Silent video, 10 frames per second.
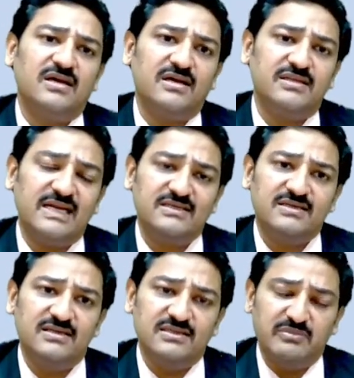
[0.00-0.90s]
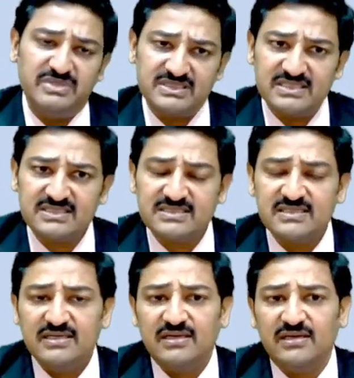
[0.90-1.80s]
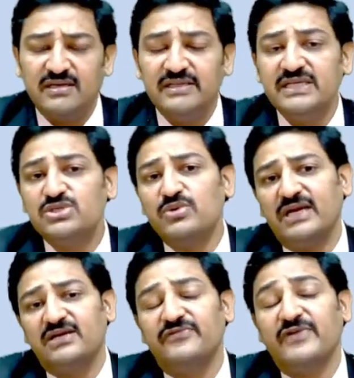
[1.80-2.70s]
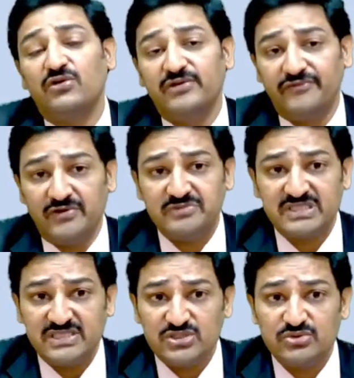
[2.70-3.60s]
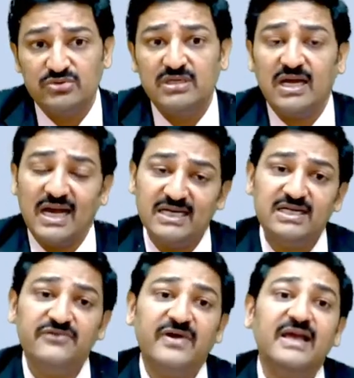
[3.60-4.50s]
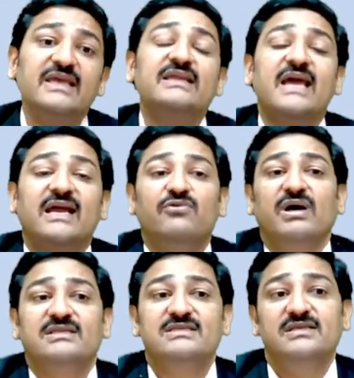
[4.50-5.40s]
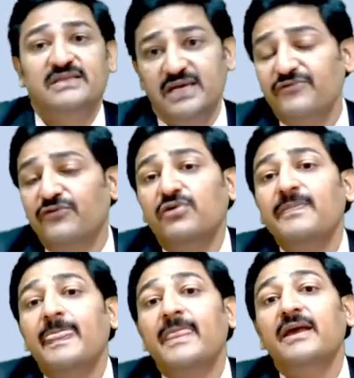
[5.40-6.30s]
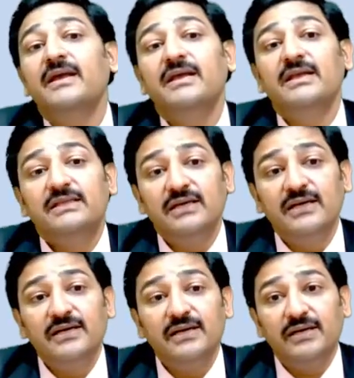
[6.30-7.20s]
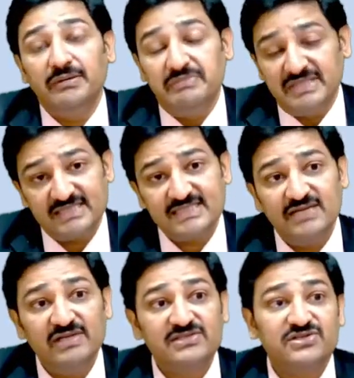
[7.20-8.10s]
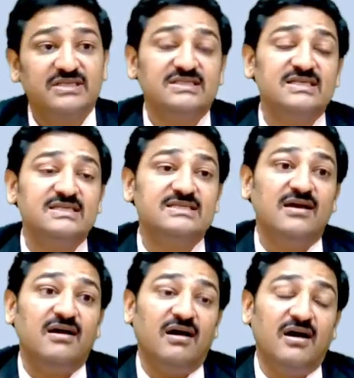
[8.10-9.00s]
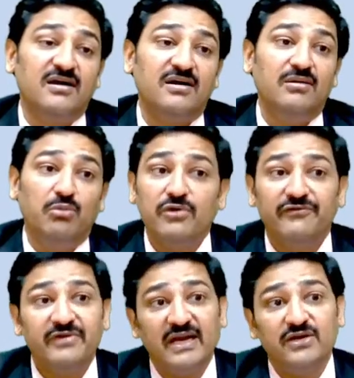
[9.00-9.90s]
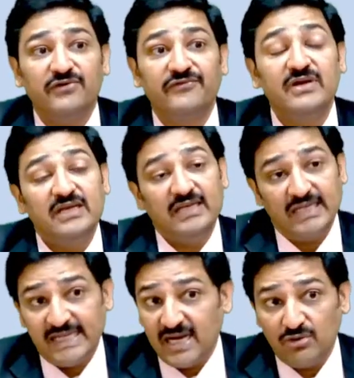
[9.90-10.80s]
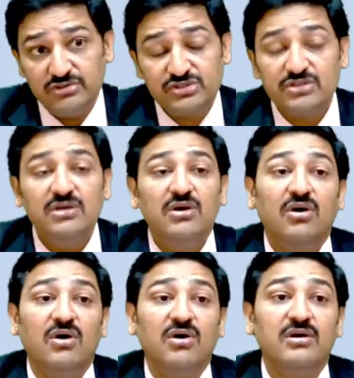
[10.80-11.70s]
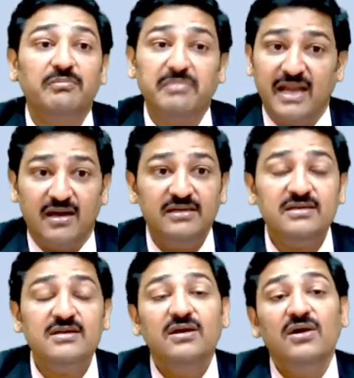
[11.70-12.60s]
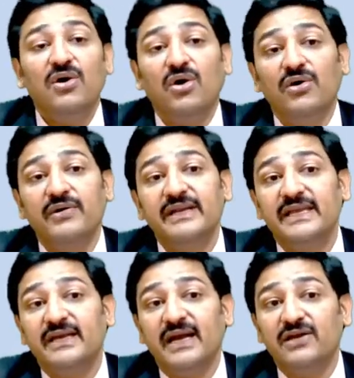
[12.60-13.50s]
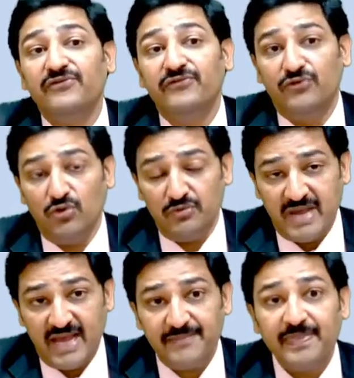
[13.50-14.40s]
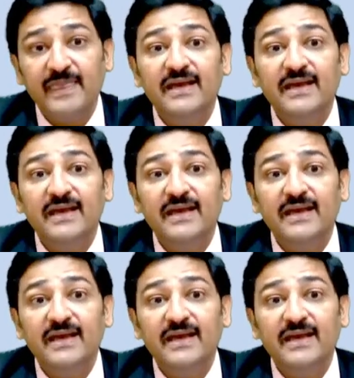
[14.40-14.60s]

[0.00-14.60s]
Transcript: that the business need to identify or the firms need to identify in advance. Therefore, the business level strategies are more of a kind of layout or plan or a kind of roadmap